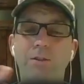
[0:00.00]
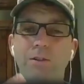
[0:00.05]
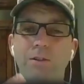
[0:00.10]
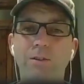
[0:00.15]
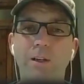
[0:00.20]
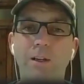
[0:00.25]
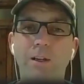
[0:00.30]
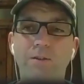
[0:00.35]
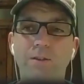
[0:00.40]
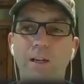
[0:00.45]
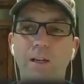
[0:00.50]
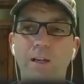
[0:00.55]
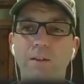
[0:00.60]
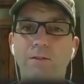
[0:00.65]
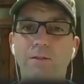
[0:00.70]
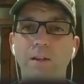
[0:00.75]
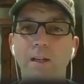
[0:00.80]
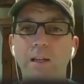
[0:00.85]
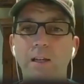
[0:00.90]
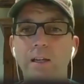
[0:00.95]
United
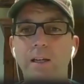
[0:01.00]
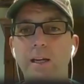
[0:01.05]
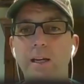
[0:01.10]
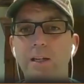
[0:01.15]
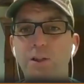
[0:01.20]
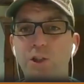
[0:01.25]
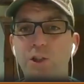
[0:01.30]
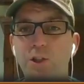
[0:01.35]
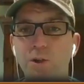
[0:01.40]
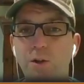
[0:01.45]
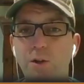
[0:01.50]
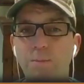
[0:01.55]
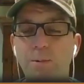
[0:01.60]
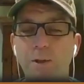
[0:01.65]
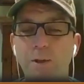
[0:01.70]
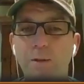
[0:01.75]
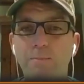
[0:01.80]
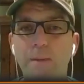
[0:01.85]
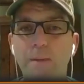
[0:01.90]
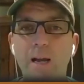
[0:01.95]
States and show up in
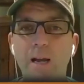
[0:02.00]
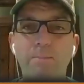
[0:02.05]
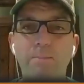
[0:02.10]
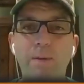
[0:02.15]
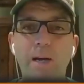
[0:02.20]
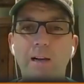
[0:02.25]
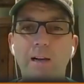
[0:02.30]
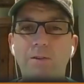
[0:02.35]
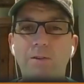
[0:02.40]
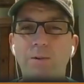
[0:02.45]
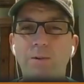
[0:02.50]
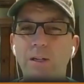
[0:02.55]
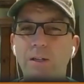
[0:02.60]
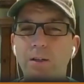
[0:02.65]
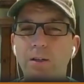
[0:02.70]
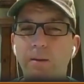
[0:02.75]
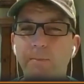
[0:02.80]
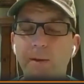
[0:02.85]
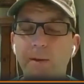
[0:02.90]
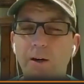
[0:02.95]
the map pack 3,
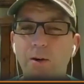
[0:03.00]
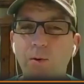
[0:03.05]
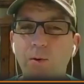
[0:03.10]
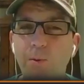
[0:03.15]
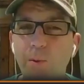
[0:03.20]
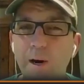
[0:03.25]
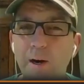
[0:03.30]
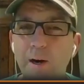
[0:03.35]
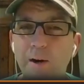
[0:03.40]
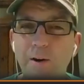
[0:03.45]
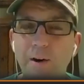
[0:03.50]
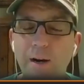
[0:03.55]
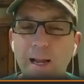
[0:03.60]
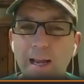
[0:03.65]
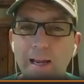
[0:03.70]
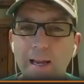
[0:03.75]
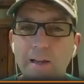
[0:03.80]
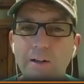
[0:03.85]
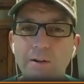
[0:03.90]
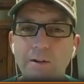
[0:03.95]
no matter where
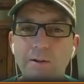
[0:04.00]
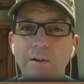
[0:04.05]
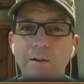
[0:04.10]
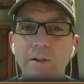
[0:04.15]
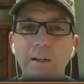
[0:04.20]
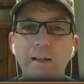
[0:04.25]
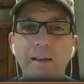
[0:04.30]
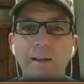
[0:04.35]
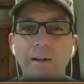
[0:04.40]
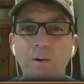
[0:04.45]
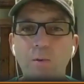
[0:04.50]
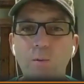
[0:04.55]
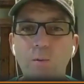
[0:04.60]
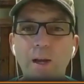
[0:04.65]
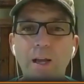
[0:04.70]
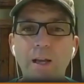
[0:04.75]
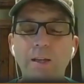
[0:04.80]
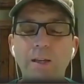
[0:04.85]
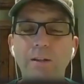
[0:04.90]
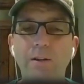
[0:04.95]
hail,
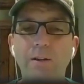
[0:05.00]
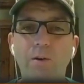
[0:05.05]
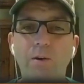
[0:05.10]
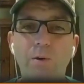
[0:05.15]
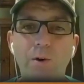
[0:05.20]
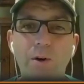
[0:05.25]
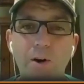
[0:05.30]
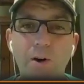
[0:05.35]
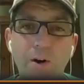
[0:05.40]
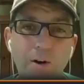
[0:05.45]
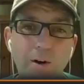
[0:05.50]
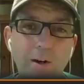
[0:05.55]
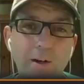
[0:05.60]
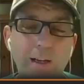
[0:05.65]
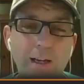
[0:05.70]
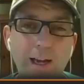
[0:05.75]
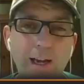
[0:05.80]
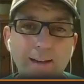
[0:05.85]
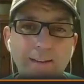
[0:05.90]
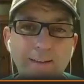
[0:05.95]
wind, or
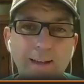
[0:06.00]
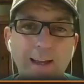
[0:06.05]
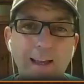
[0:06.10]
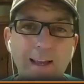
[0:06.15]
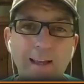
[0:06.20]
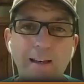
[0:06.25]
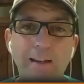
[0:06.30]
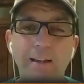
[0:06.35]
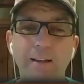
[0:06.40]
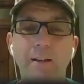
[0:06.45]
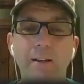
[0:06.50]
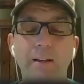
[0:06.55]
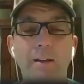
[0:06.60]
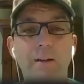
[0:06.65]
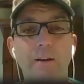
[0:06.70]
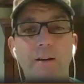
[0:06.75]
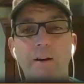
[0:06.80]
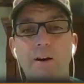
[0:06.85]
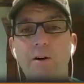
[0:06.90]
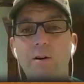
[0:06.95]
hurricanes hit,
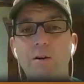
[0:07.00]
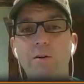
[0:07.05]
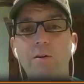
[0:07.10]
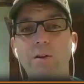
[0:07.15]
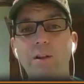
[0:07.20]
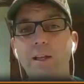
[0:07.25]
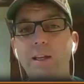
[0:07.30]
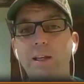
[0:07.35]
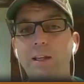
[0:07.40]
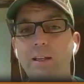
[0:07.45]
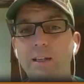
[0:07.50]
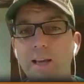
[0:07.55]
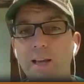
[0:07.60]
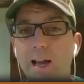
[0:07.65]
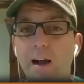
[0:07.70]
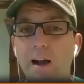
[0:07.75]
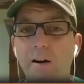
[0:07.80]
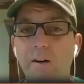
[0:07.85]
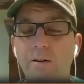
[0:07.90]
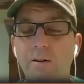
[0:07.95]
holy
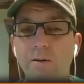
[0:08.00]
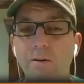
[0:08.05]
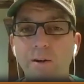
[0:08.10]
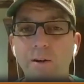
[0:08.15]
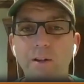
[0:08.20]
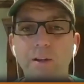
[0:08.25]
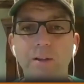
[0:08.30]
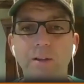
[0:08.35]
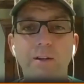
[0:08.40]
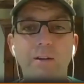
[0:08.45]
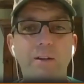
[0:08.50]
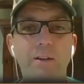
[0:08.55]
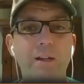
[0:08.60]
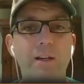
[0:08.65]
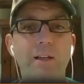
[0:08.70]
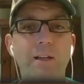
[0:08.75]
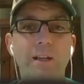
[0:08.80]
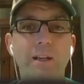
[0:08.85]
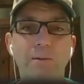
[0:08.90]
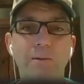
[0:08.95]
cow, you're going
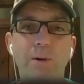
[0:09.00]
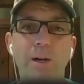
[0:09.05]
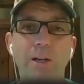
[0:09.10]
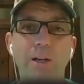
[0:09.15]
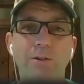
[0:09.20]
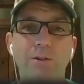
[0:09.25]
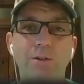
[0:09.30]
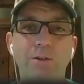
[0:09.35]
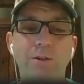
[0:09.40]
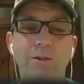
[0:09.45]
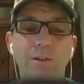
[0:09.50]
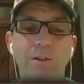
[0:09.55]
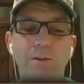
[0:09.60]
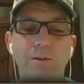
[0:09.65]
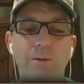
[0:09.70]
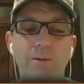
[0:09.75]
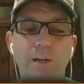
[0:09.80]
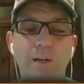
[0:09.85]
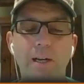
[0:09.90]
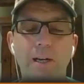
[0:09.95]
to get rich,
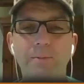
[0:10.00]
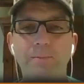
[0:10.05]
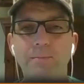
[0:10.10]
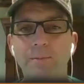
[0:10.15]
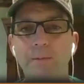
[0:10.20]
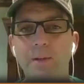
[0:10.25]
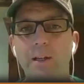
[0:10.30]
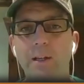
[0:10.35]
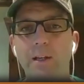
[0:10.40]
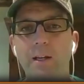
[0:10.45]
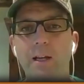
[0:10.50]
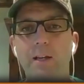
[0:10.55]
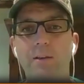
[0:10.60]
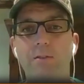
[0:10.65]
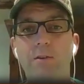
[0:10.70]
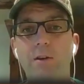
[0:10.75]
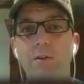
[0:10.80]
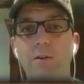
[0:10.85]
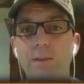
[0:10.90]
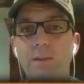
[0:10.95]
right? And
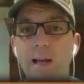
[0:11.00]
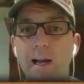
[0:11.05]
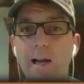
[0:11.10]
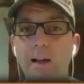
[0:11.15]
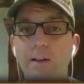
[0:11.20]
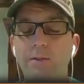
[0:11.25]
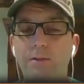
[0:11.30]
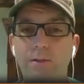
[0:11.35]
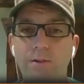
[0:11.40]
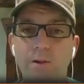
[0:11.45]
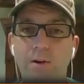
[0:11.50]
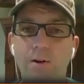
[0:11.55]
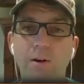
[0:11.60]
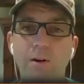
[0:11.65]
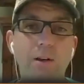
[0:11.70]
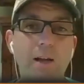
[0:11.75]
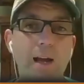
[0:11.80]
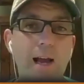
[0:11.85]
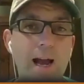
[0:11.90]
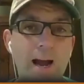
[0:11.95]
so that
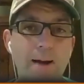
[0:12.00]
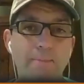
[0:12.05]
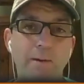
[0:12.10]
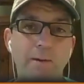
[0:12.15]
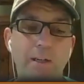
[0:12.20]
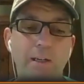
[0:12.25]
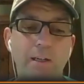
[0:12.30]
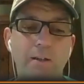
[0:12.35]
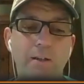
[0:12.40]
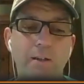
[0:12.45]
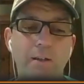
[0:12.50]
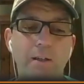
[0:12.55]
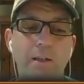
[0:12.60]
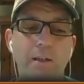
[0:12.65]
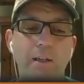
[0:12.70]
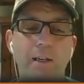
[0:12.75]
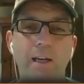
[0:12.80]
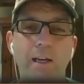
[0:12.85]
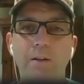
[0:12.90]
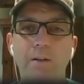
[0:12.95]
started happening.
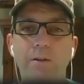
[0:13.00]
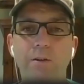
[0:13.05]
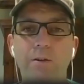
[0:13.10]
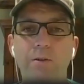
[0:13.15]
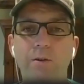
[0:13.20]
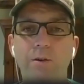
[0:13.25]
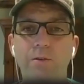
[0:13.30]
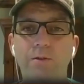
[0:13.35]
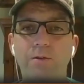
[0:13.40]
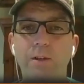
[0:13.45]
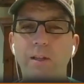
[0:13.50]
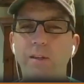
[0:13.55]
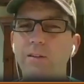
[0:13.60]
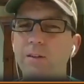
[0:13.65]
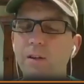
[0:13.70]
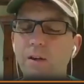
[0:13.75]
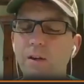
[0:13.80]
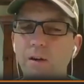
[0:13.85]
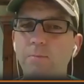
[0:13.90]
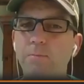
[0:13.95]
And Google said,
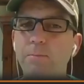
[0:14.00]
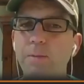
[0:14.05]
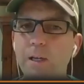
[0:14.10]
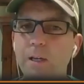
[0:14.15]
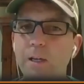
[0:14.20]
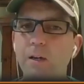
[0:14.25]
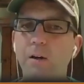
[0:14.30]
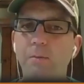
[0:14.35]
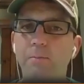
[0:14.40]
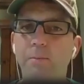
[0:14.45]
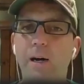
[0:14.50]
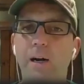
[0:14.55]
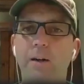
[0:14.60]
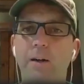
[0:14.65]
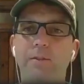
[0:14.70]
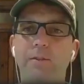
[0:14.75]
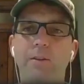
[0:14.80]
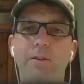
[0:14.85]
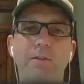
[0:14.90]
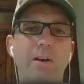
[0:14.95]
no P.O.
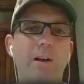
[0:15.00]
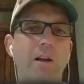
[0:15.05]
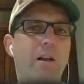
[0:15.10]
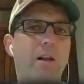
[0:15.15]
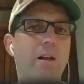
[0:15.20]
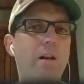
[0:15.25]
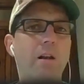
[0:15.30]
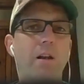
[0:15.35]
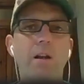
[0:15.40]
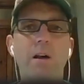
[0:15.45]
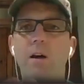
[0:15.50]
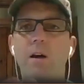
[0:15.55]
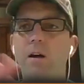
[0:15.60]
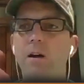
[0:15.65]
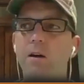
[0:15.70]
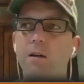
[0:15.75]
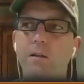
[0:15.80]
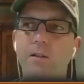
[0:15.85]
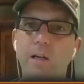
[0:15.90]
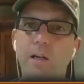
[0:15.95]
boxes a
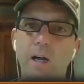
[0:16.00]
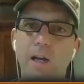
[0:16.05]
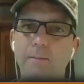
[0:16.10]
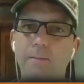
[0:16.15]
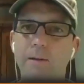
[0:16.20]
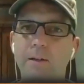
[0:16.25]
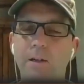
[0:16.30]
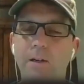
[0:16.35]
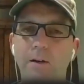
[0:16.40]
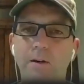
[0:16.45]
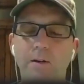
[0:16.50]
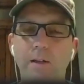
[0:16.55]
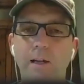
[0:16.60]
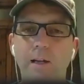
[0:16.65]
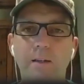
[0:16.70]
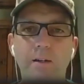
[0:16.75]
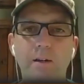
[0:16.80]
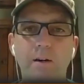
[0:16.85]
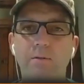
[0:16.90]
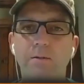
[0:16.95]
long time ago,
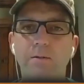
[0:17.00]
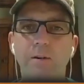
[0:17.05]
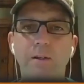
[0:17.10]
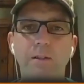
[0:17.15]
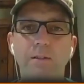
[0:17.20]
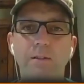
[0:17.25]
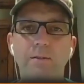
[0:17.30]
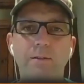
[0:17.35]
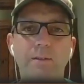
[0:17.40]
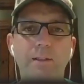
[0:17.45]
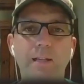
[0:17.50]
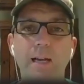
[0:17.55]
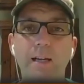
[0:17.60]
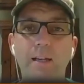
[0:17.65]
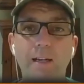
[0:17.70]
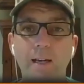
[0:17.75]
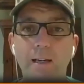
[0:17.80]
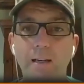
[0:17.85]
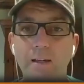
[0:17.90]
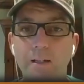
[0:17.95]
like over a
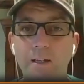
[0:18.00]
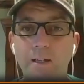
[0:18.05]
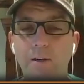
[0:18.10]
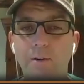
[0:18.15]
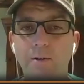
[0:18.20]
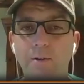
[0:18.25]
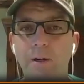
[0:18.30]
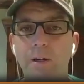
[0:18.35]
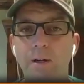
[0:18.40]
decade ago.